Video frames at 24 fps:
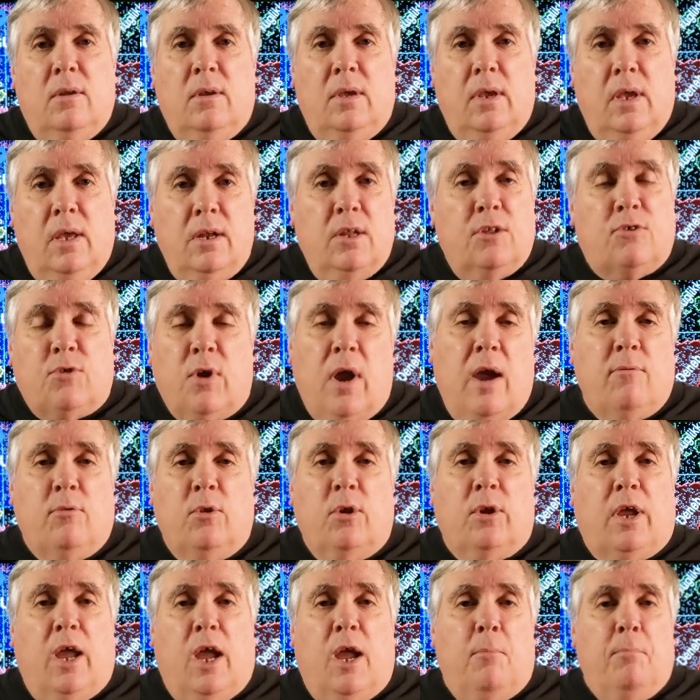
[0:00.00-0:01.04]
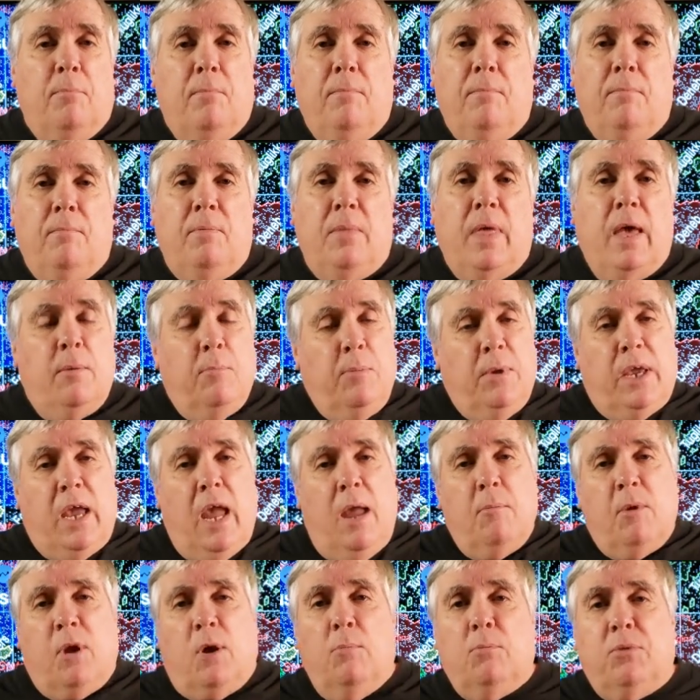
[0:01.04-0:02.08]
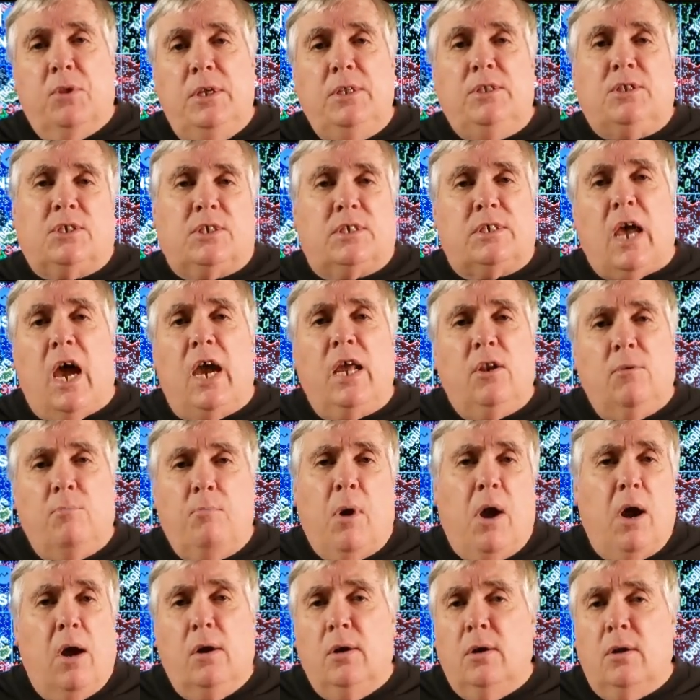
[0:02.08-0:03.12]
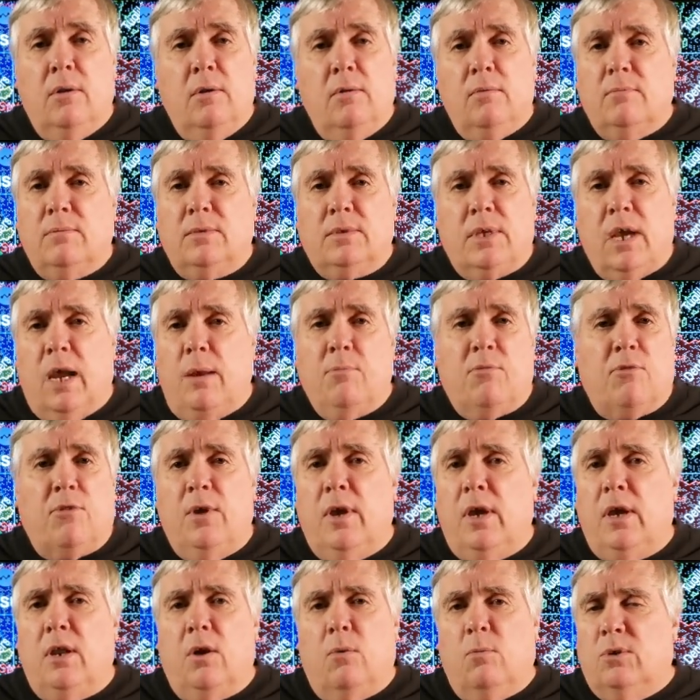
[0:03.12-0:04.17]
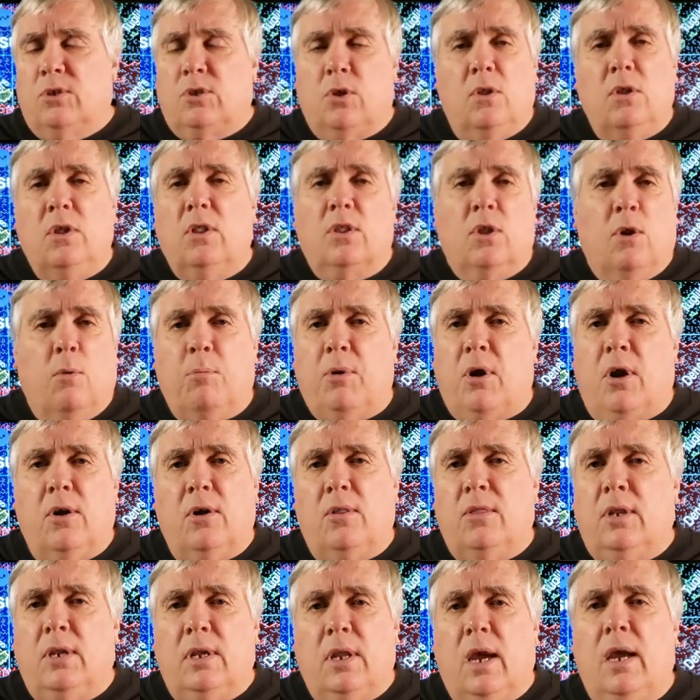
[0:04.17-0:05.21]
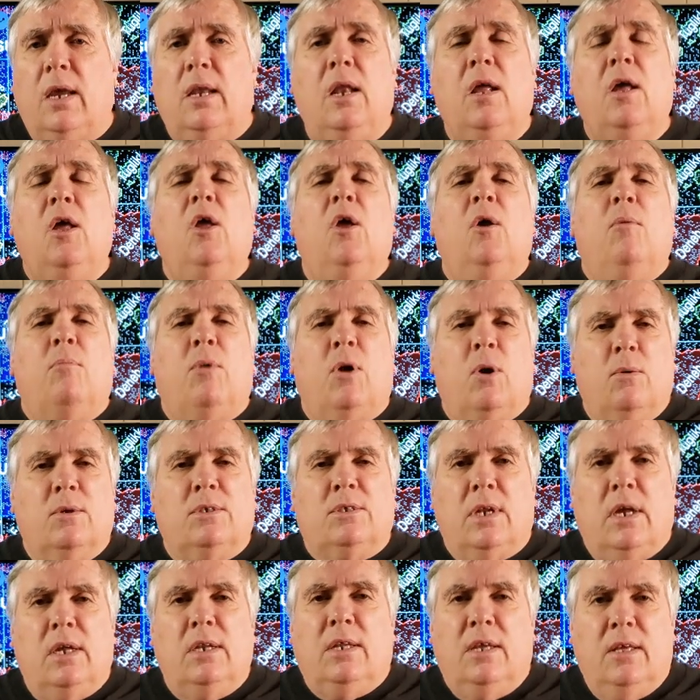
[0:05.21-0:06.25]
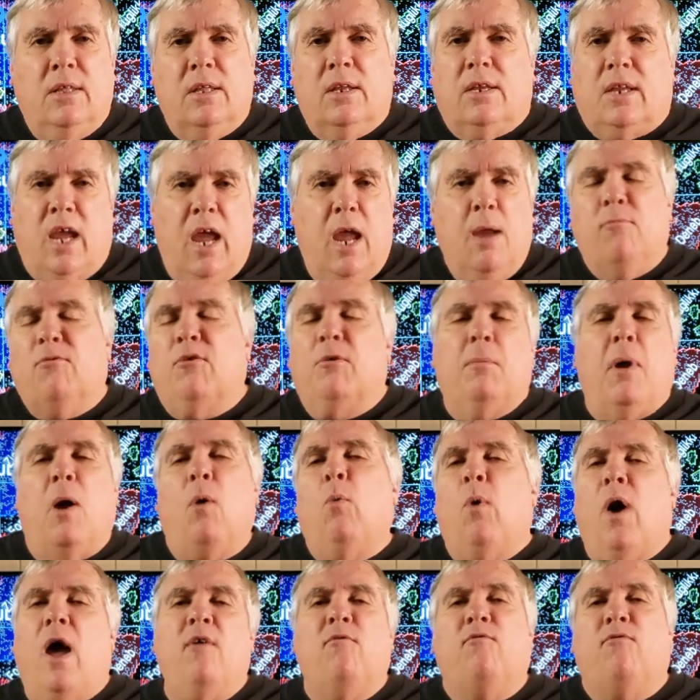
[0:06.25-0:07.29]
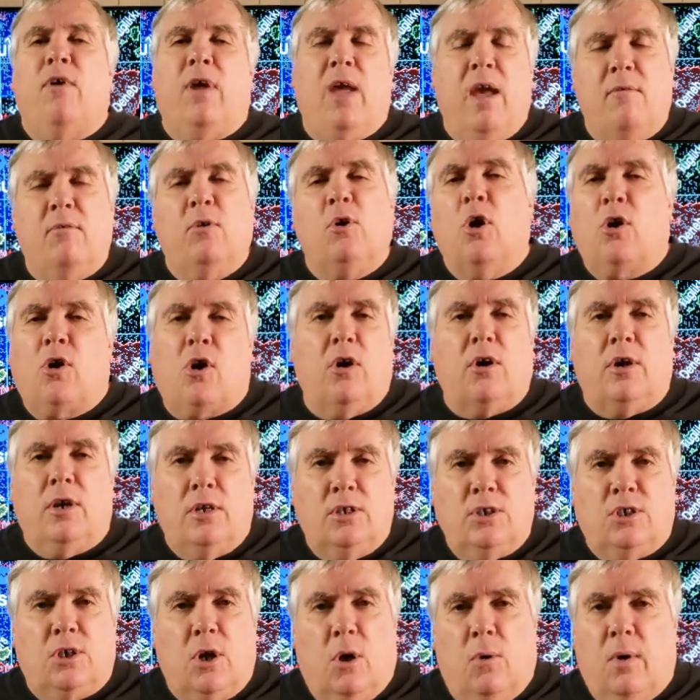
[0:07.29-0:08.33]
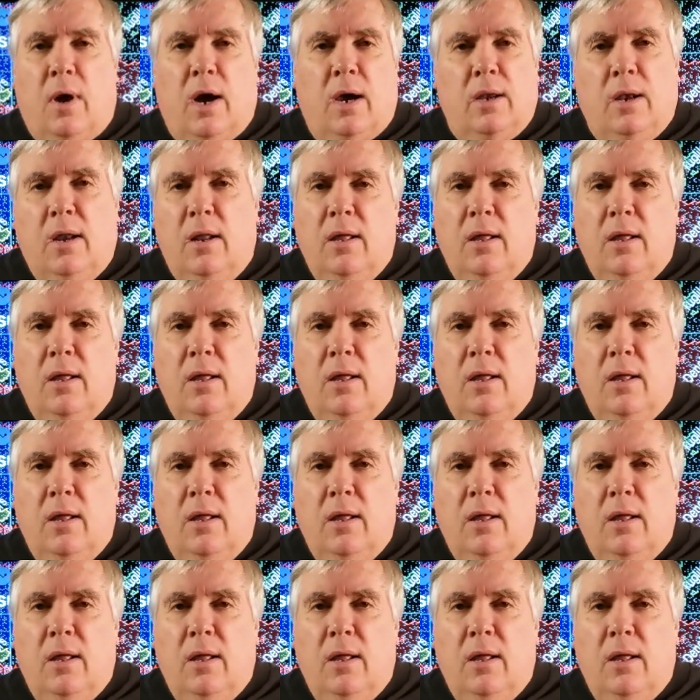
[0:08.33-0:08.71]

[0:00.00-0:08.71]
in a Traveller game, and it became a complete sidebar type thing, and it was only a little part of the night, but it was an idea that came from my wife having a cooking show on.